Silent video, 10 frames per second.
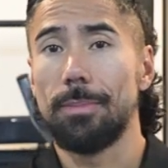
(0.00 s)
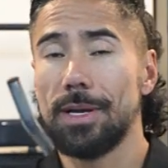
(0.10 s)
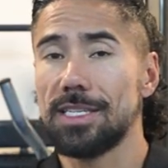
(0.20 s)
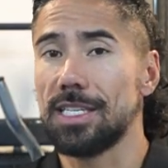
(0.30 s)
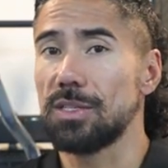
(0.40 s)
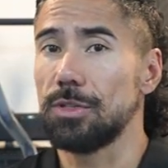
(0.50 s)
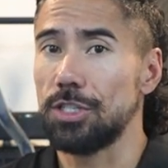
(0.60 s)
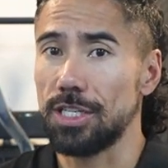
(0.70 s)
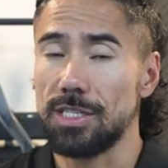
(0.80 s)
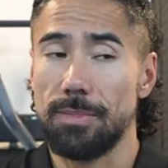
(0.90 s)
to business was
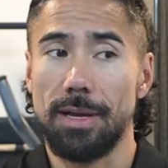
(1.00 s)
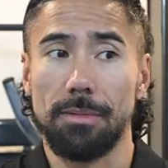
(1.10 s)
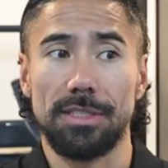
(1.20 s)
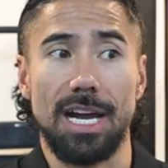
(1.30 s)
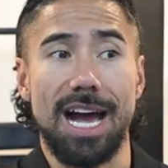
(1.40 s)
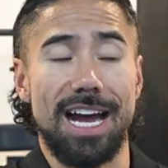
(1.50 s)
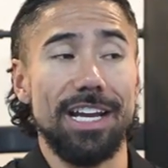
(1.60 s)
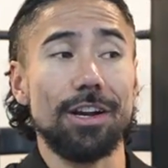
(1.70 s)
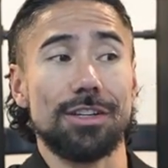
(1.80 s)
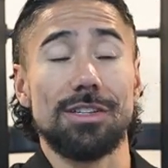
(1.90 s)
just to be able to
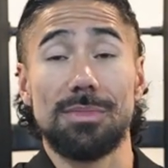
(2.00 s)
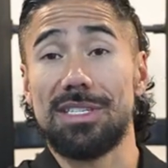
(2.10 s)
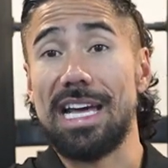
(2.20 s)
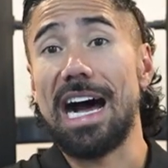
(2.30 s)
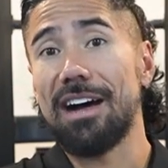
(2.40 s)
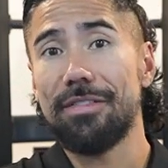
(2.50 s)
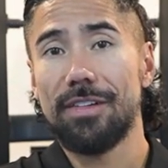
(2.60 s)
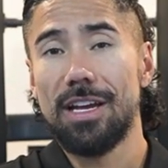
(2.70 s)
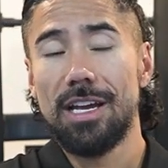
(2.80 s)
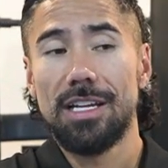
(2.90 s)
hire some staff,
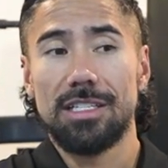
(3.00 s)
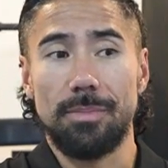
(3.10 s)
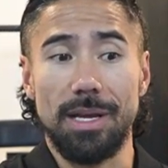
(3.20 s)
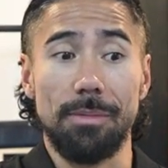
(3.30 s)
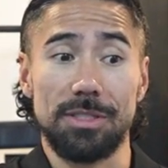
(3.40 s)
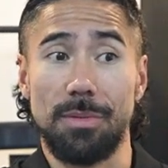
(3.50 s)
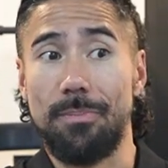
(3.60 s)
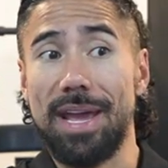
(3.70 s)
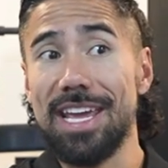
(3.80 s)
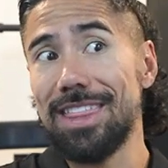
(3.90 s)
to be able to
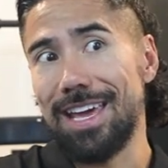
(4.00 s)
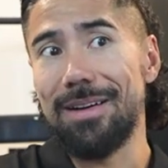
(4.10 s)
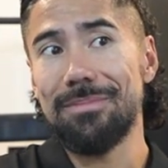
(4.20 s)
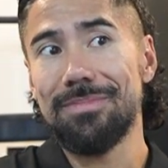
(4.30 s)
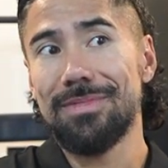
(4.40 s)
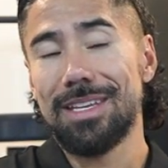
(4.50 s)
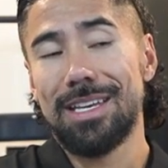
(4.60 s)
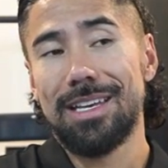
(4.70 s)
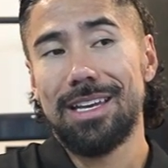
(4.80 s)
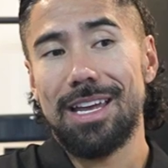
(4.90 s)
pay them,
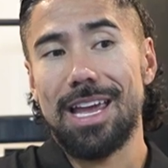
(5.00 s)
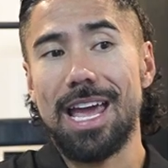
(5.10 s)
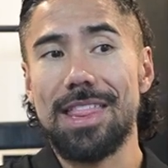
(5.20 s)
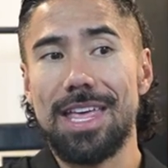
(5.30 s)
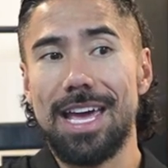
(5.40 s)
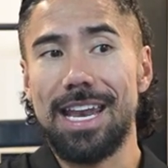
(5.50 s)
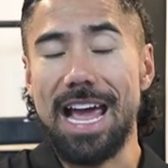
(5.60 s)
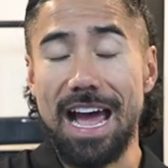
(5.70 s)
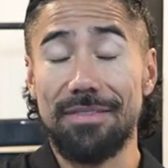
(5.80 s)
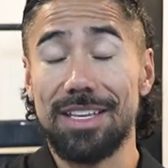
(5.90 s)
and then
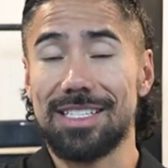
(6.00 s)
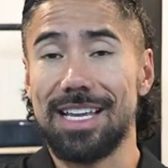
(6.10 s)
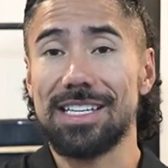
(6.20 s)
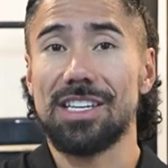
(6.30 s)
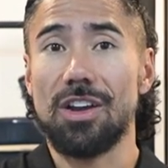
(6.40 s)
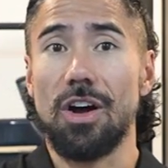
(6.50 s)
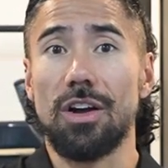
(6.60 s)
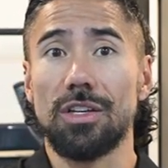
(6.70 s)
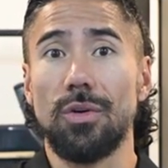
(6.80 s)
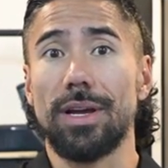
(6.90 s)
have this as an
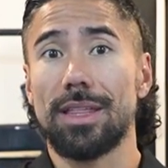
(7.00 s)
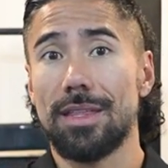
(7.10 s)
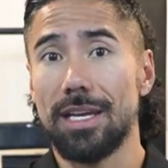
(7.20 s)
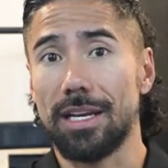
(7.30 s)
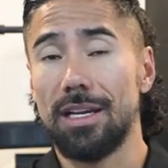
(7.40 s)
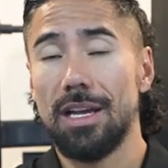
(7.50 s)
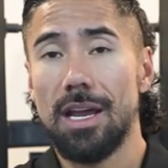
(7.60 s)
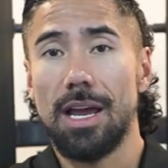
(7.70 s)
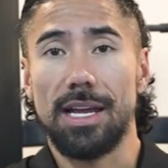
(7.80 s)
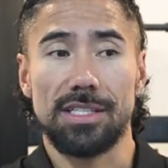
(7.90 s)
ongoing thing.
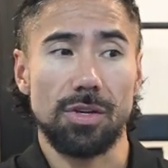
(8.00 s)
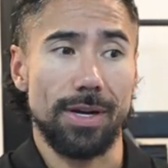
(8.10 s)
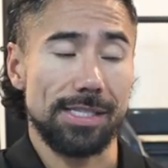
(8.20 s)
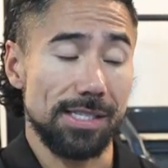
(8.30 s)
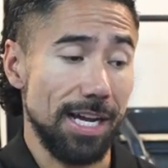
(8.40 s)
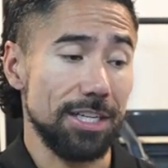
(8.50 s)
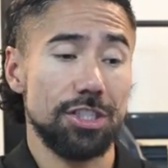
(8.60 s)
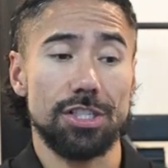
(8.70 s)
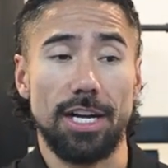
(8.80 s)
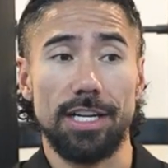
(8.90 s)
And so as
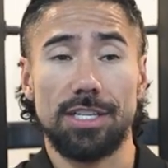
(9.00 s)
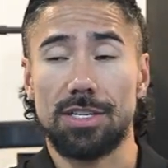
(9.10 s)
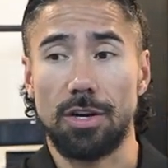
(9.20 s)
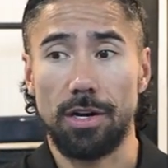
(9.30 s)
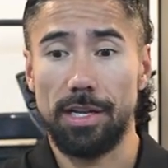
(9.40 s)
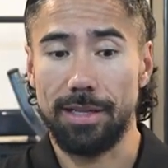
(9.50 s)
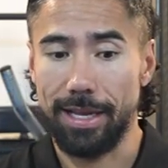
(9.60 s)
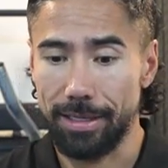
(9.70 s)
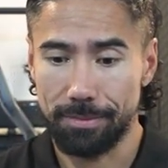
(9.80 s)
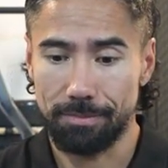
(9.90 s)
such, I started
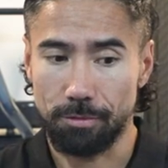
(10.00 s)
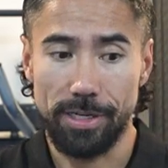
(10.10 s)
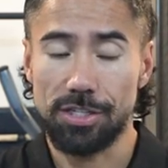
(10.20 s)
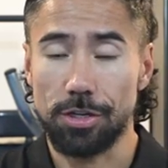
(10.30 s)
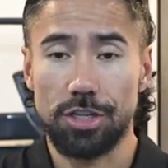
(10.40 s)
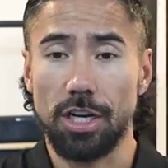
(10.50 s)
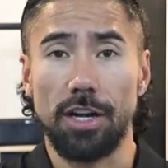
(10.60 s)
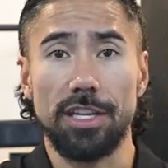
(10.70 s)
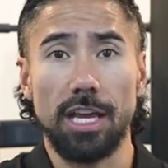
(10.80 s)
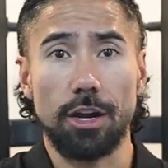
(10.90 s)
like researching
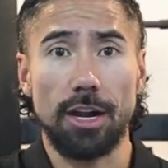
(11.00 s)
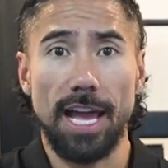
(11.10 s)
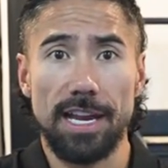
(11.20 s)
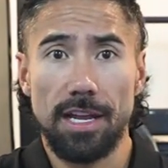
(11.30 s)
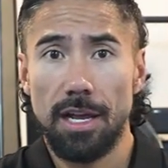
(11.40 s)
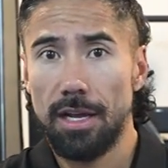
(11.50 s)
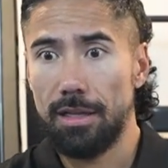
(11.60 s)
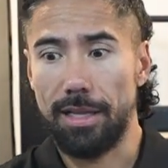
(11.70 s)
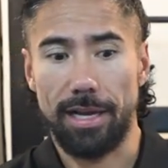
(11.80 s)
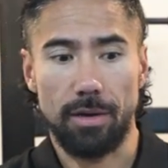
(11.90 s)
on the internet
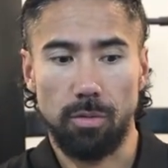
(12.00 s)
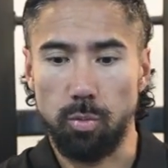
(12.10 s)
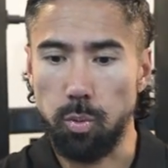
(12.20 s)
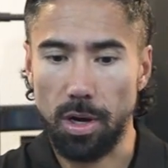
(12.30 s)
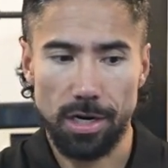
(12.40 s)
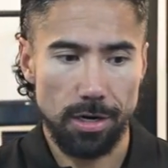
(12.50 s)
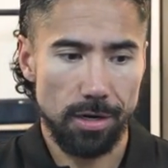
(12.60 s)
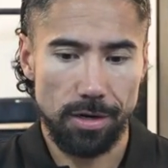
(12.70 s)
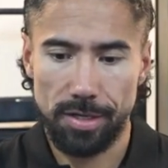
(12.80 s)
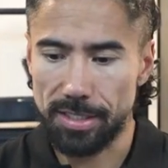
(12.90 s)
like what
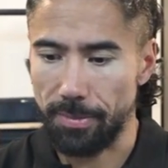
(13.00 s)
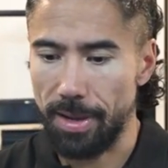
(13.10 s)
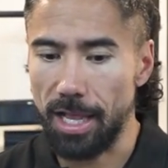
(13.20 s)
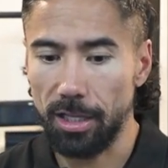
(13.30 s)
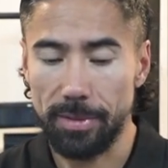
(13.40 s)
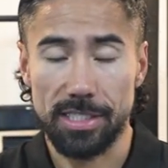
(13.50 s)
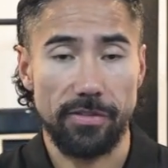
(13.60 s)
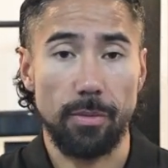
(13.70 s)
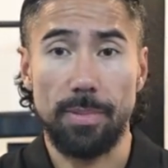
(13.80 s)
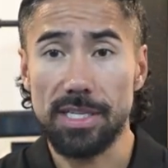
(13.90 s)
are some elements
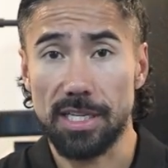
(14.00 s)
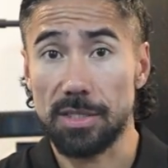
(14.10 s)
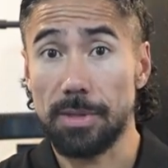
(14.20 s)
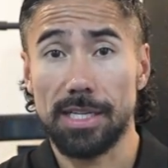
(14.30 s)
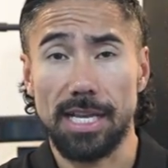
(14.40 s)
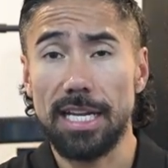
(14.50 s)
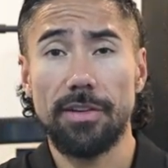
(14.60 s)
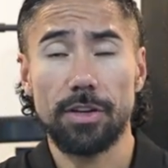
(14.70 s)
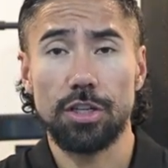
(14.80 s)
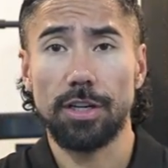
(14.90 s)
of a business because i
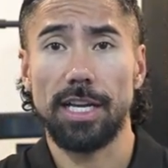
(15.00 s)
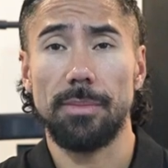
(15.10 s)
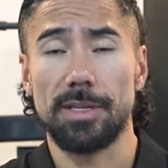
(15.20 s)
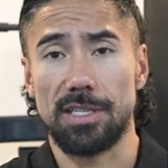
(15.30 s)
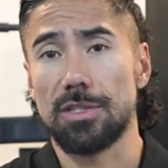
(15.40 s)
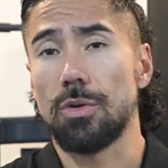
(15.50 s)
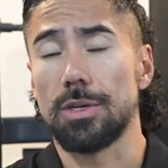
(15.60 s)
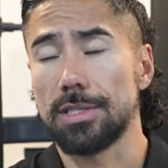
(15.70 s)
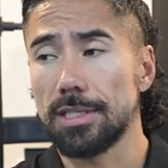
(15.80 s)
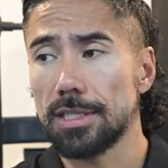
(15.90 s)
never took any business
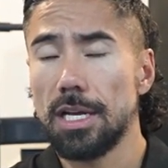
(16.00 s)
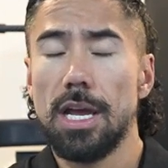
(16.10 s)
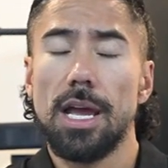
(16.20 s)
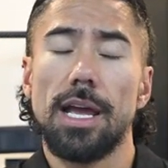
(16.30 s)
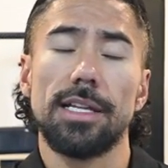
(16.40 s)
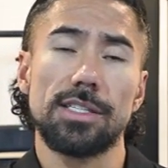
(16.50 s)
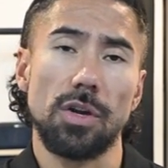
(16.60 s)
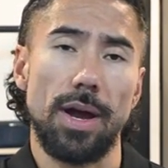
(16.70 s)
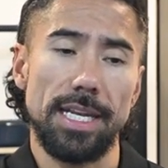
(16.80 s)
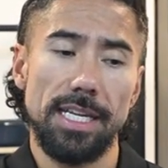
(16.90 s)
courses and
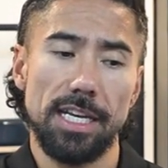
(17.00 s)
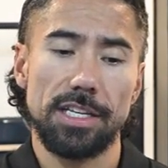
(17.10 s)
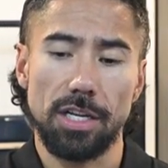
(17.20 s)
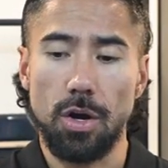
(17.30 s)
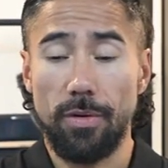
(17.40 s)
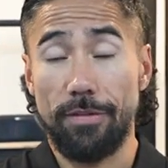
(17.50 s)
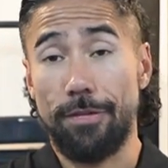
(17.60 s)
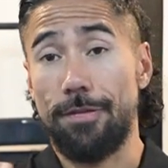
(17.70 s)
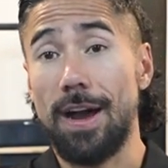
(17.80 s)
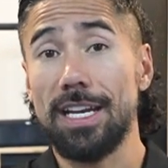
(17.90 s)
so i needed to go and
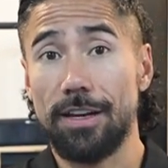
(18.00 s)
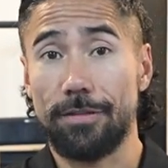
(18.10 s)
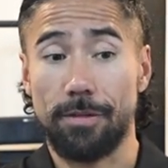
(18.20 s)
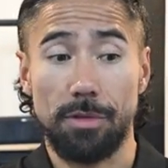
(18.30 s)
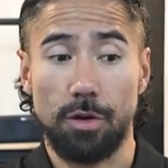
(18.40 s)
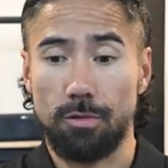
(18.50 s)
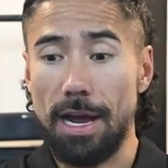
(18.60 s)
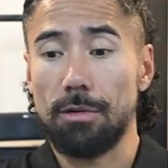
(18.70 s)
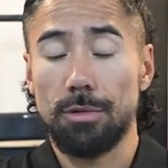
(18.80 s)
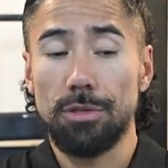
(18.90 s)
find it from the
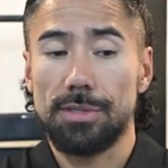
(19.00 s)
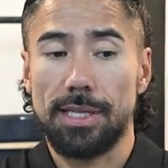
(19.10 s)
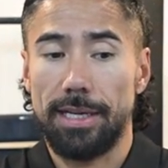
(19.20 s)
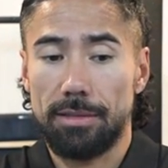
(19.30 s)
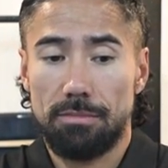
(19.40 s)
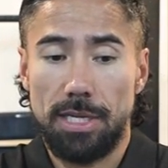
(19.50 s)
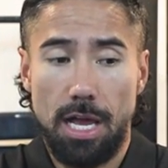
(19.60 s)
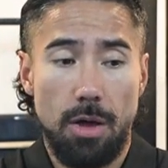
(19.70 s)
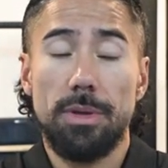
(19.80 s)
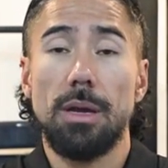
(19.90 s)
ground roots like
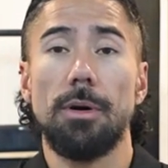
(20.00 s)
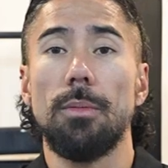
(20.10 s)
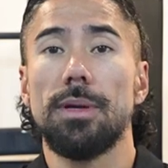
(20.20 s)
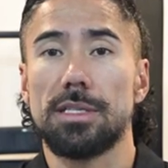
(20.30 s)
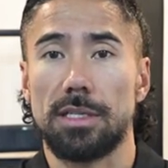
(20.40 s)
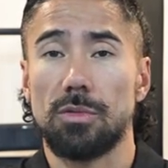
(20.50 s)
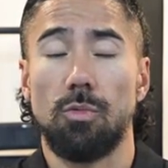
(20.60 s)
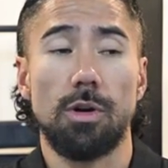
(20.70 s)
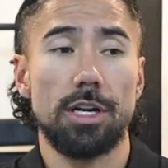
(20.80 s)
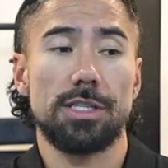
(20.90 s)
tell me about business
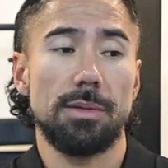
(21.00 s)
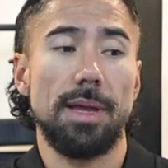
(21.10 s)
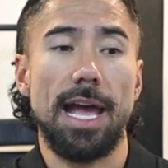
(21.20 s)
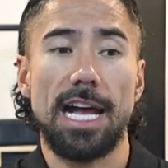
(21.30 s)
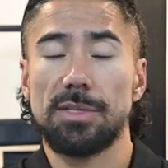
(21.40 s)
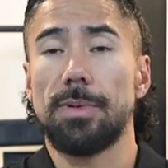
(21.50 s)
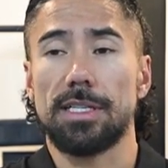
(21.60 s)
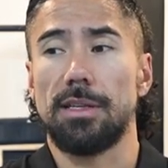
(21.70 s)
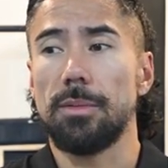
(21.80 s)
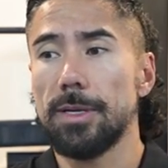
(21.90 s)
what are some
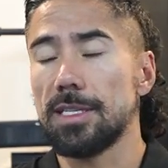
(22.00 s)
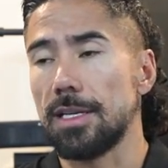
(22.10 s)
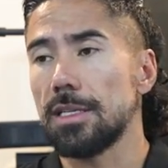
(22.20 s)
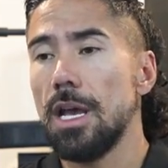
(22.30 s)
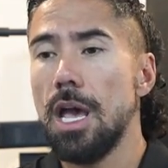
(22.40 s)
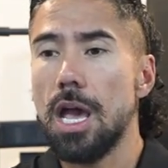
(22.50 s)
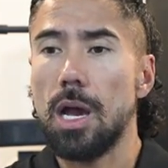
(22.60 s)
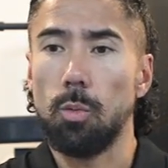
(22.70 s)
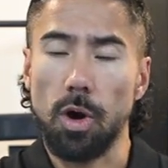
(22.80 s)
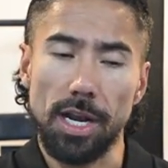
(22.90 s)
aspects of the business
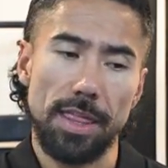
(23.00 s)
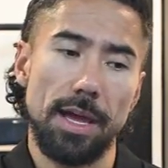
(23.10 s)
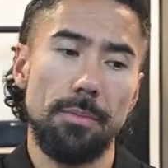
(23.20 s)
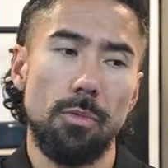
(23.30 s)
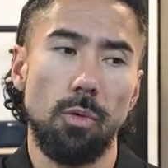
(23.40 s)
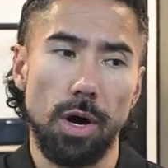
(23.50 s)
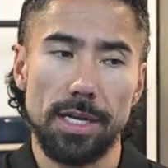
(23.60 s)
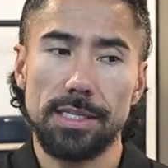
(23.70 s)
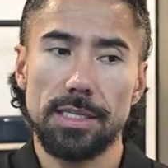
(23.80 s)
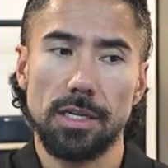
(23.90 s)
and one of them
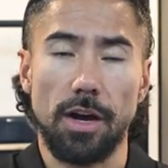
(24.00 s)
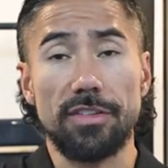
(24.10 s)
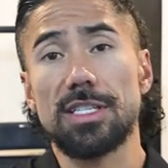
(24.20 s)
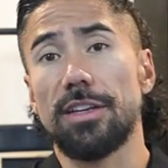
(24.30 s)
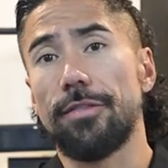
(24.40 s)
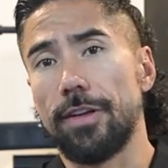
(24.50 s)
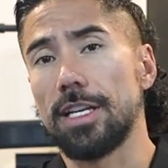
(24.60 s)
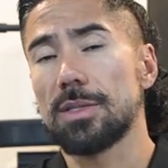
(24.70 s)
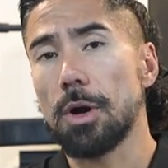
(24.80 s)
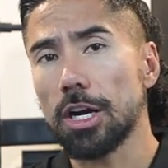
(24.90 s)
was obviously
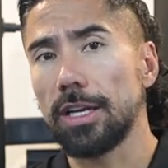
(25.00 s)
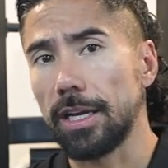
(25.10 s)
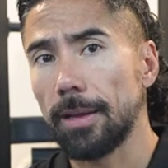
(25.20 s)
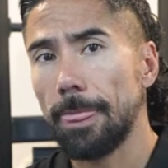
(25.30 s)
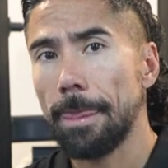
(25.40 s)
fitness marketing